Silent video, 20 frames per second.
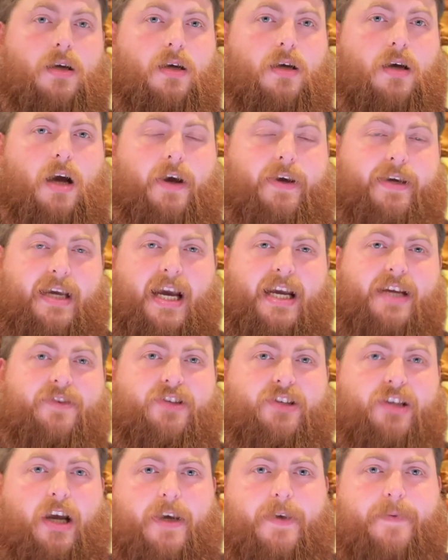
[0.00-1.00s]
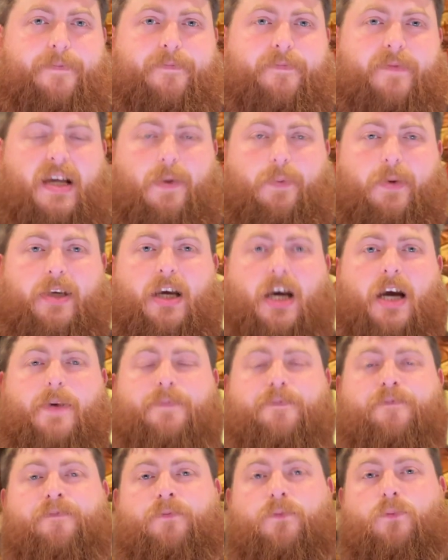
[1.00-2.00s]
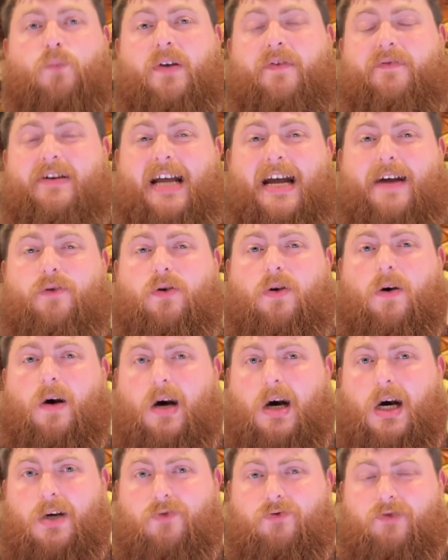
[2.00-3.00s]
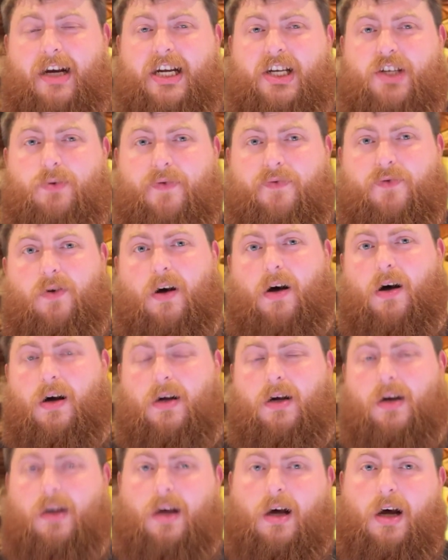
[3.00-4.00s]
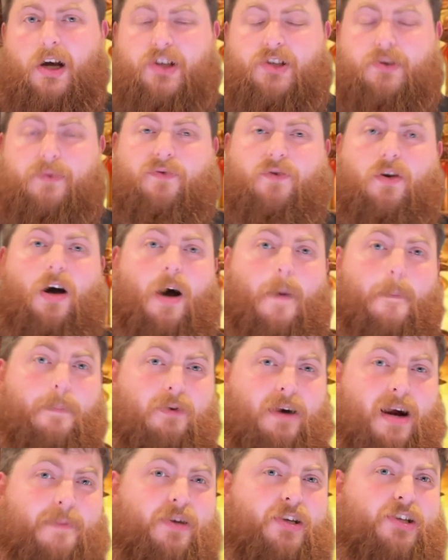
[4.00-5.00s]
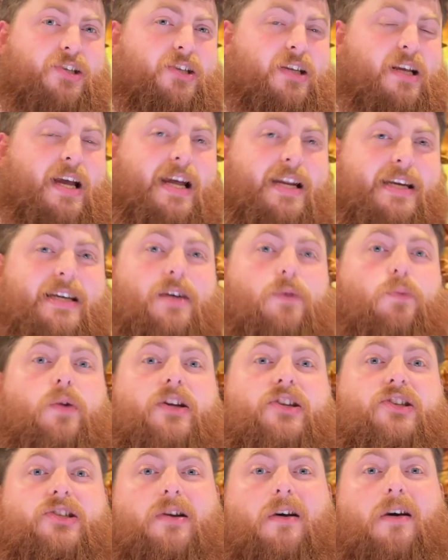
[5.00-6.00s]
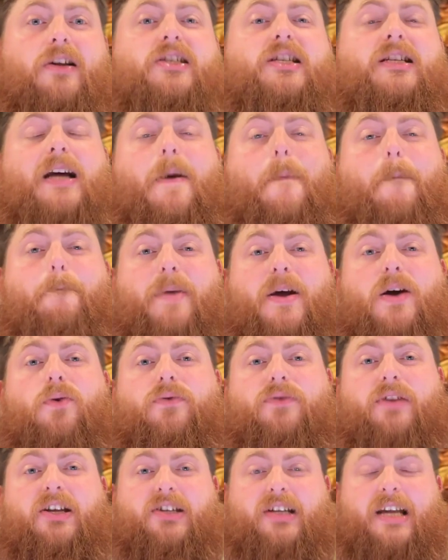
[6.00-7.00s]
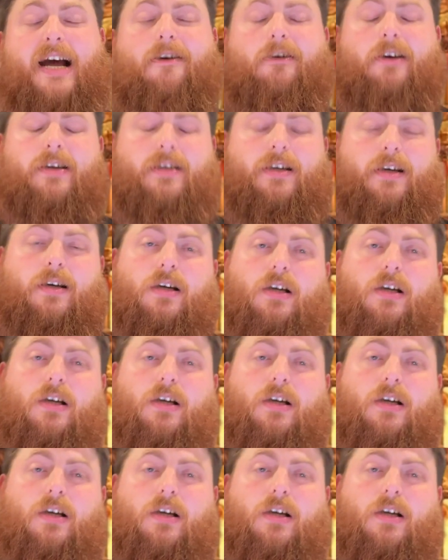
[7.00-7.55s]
Okay, so there we go. We've now got our race, we've got our class, we've got our premise, and we're starting to now build this character.